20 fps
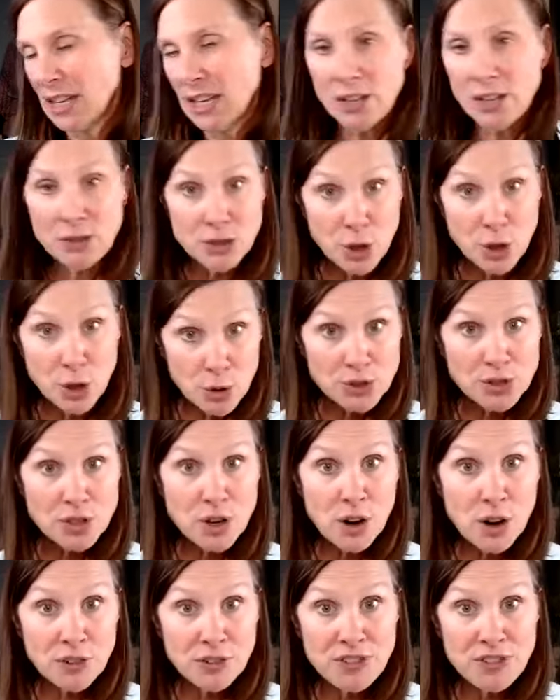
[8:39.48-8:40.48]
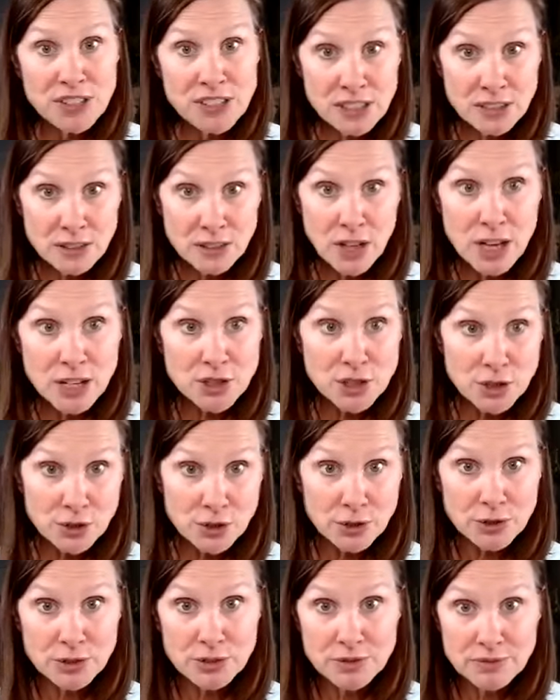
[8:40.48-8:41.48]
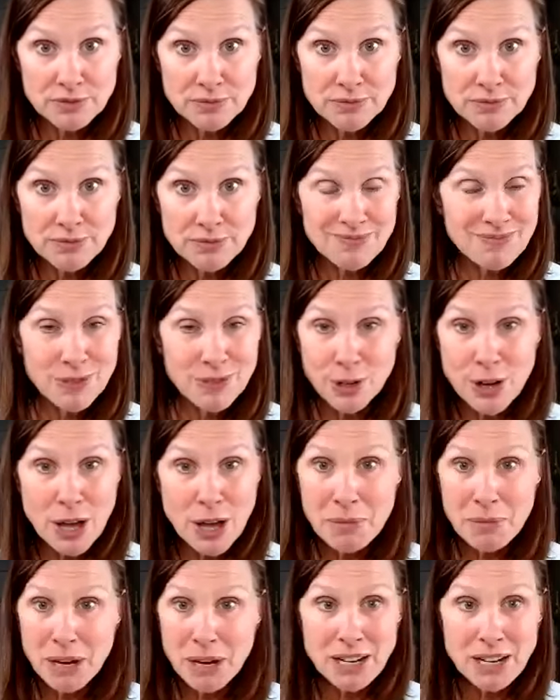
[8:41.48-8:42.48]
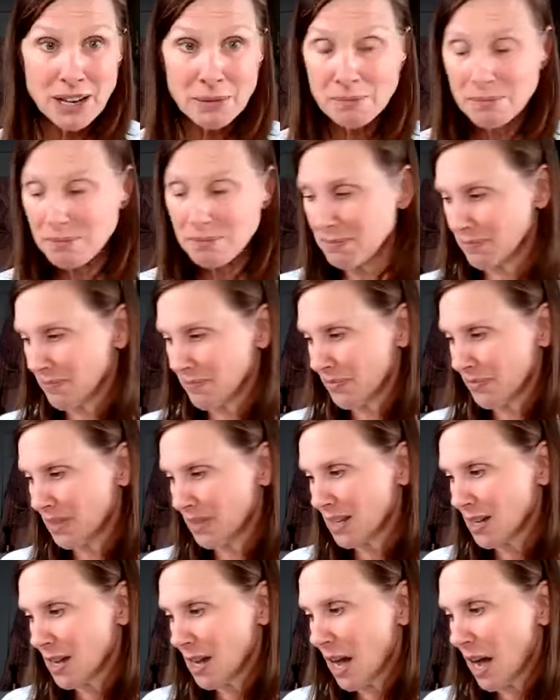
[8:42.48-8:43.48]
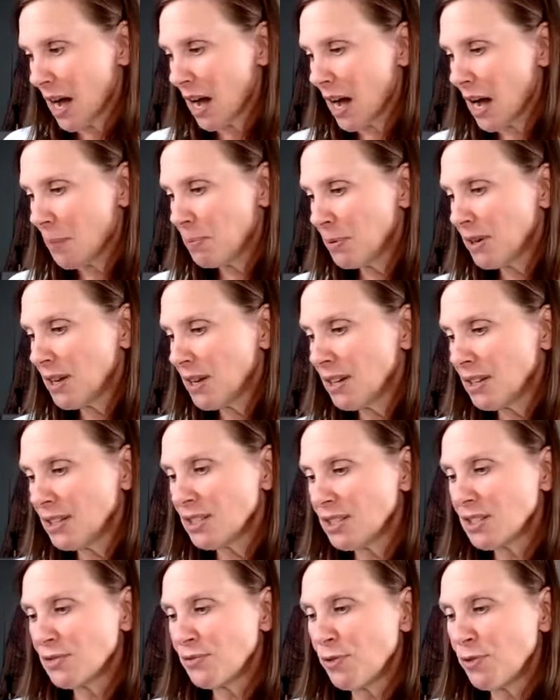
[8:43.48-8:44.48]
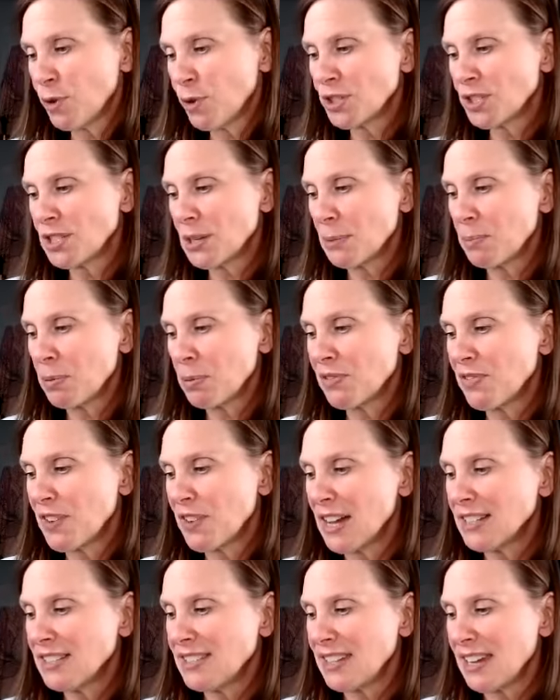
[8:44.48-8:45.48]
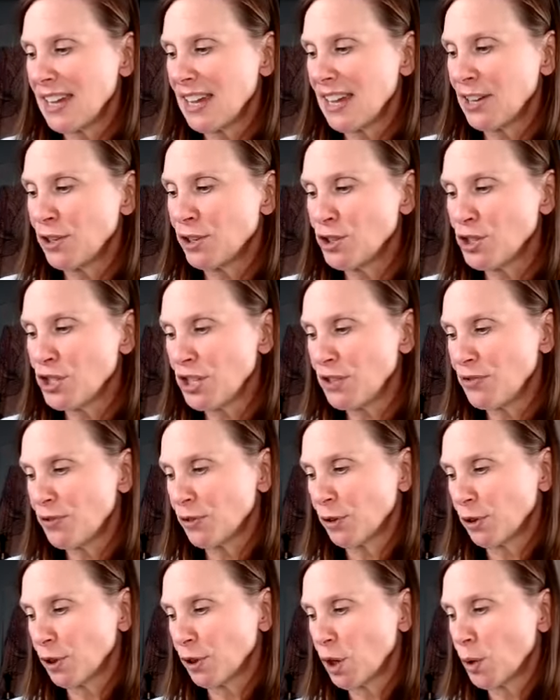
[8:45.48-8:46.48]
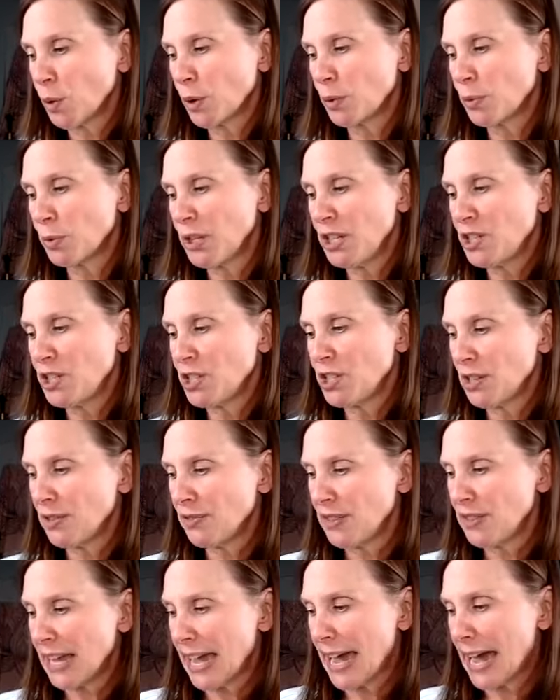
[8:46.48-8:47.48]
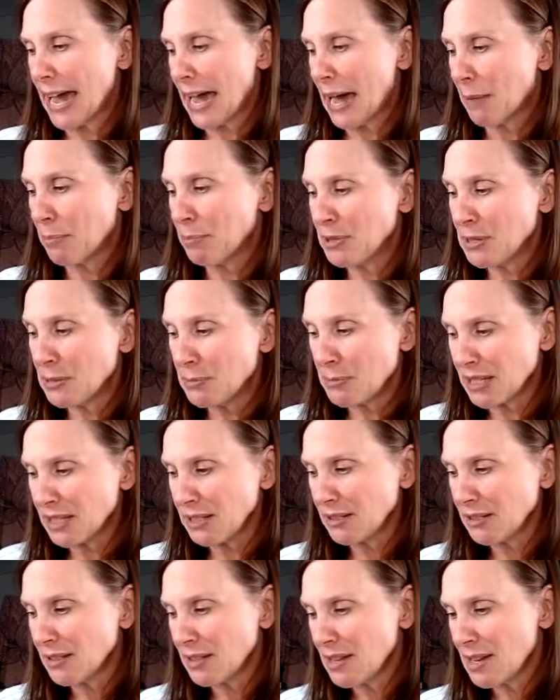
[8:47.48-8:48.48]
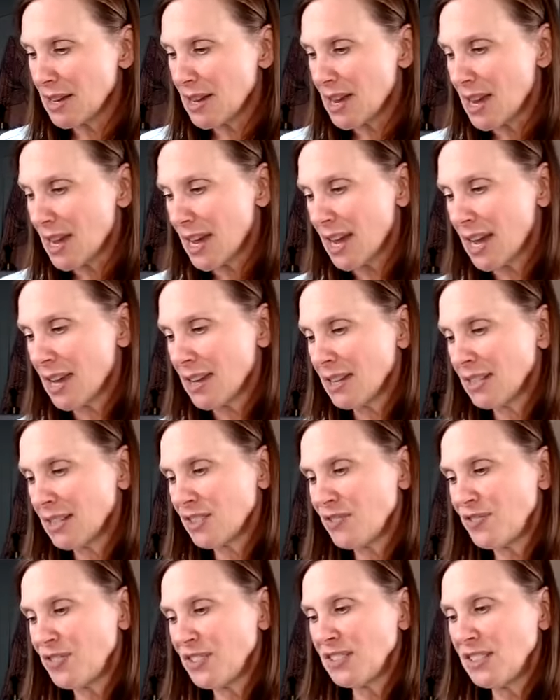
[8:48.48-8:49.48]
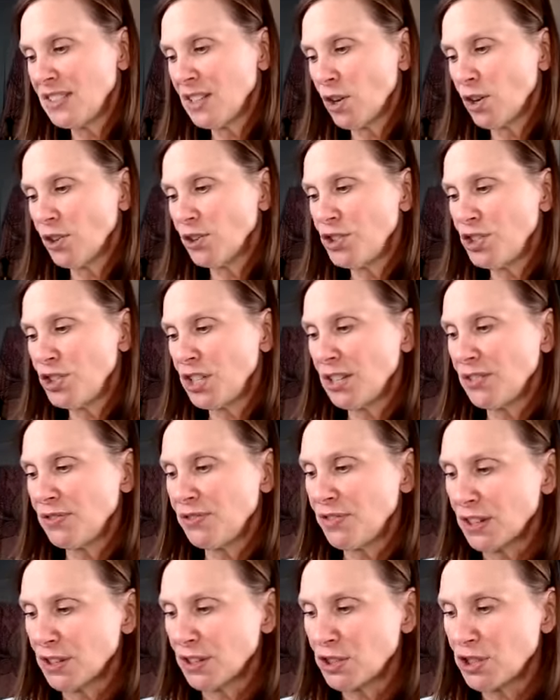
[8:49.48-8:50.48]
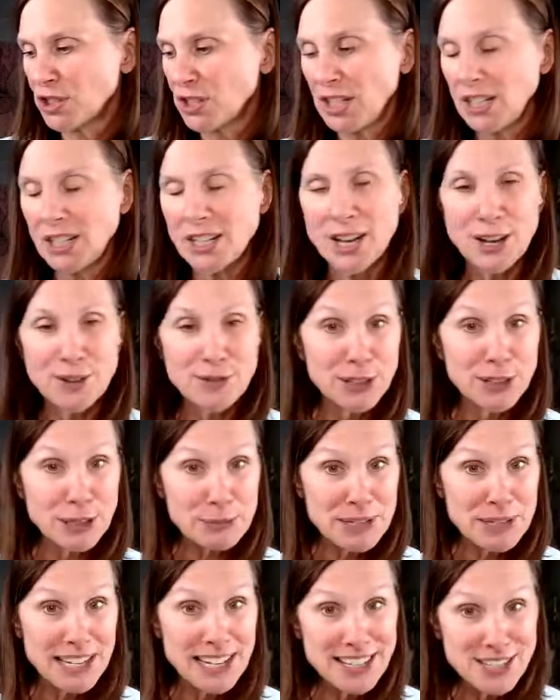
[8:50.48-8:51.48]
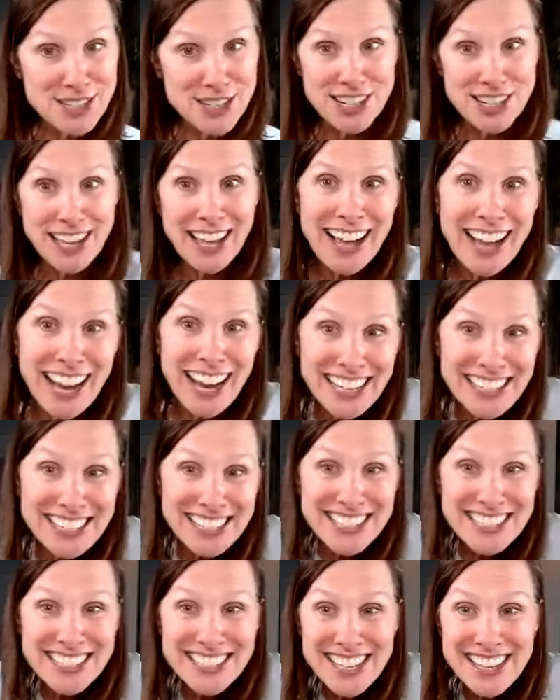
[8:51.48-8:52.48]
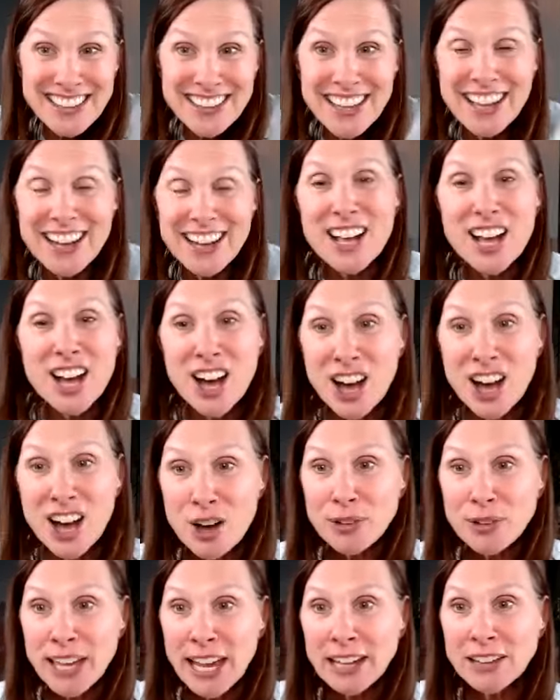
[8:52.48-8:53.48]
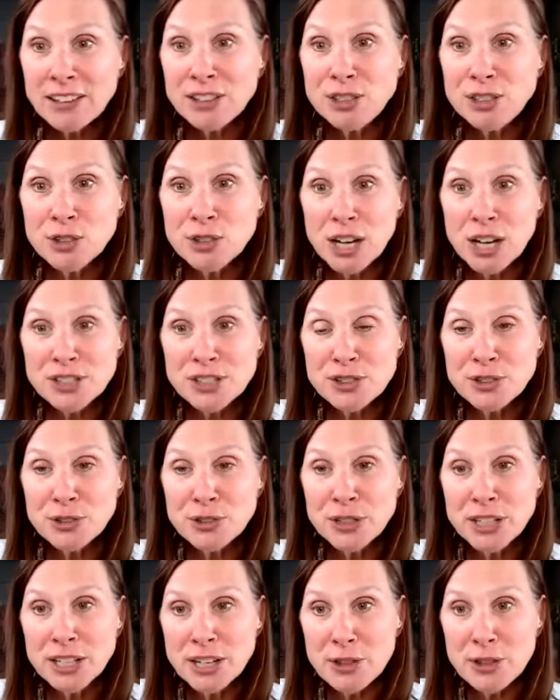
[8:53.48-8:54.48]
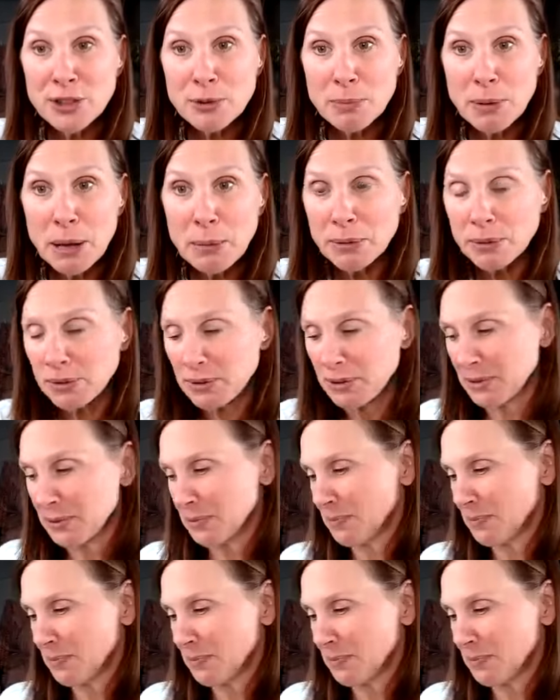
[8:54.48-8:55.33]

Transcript: And those are physiological. They're not made up. Apana is the force that provides energy for the lower region of the abdomen and its physiology and functioning of elimination. I just said that. Oh, Caitlin, you guys are doing another bubble.